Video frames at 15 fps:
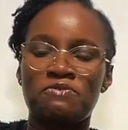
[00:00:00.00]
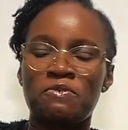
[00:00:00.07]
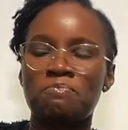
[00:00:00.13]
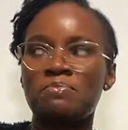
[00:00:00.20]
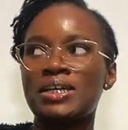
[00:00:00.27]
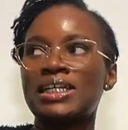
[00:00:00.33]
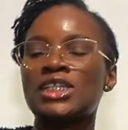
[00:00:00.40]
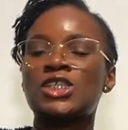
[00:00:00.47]

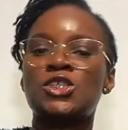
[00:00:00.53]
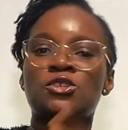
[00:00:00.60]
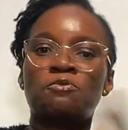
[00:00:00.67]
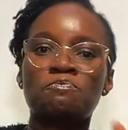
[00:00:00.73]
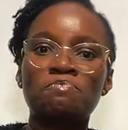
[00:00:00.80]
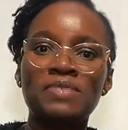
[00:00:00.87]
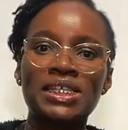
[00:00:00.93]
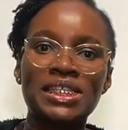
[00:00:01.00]
from being
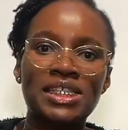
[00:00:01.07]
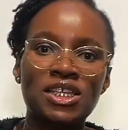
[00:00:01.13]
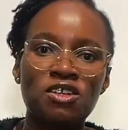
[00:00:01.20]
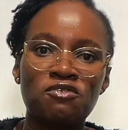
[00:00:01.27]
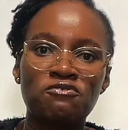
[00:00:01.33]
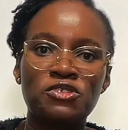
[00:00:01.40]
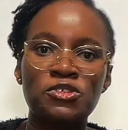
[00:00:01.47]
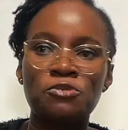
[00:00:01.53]

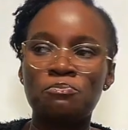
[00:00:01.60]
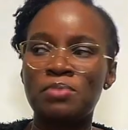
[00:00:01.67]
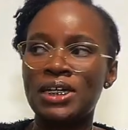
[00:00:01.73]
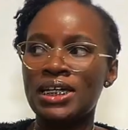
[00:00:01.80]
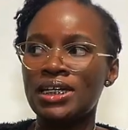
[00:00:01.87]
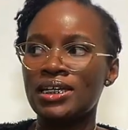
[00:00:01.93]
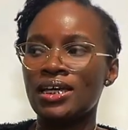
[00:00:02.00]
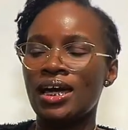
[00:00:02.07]
submissive to
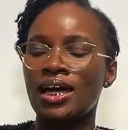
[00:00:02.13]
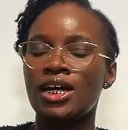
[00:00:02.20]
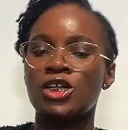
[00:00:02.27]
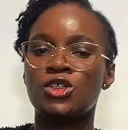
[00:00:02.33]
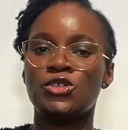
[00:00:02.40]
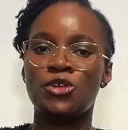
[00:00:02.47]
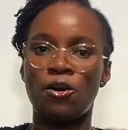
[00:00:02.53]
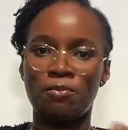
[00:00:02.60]
being
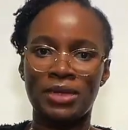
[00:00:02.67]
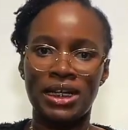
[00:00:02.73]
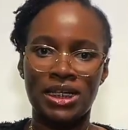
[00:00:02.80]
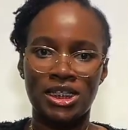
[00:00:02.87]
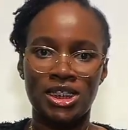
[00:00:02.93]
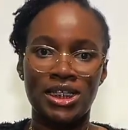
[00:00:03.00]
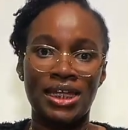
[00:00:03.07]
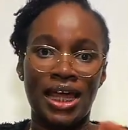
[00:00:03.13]
dominant.